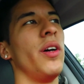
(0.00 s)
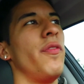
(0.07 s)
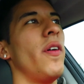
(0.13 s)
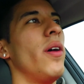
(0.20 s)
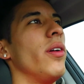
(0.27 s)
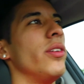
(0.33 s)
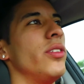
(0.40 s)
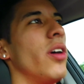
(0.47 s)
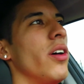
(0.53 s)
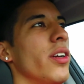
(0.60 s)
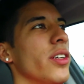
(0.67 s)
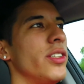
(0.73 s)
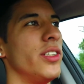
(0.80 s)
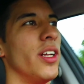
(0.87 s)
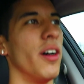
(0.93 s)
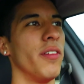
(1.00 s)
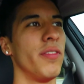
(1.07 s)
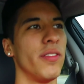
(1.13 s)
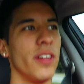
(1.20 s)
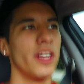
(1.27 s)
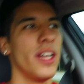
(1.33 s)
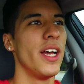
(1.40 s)
so I found a ton of stuff,
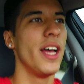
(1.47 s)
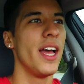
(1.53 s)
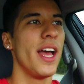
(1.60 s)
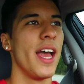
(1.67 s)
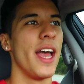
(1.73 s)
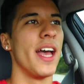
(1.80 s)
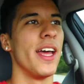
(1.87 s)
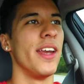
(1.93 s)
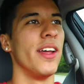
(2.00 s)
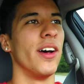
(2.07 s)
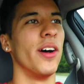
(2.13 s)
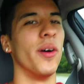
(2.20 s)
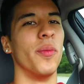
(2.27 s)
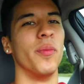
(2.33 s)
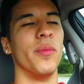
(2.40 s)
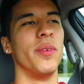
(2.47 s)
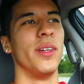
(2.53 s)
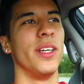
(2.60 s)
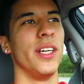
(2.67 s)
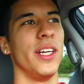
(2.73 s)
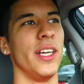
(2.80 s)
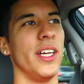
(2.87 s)
and um,
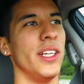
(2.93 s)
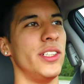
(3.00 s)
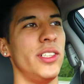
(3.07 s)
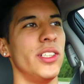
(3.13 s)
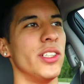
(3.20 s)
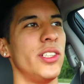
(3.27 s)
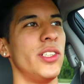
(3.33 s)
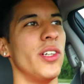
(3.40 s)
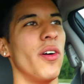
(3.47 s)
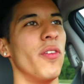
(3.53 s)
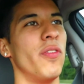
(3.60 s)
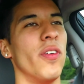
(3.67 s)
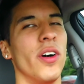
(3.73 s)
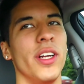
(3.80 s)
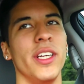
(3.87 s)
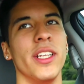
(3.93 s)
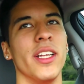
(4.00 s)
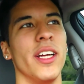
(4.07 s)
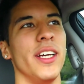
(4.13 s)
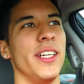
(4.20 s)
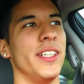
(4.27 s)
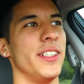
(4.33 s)
it's just so funny.
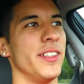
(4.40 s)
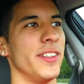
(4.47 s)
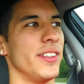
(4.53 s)
Like,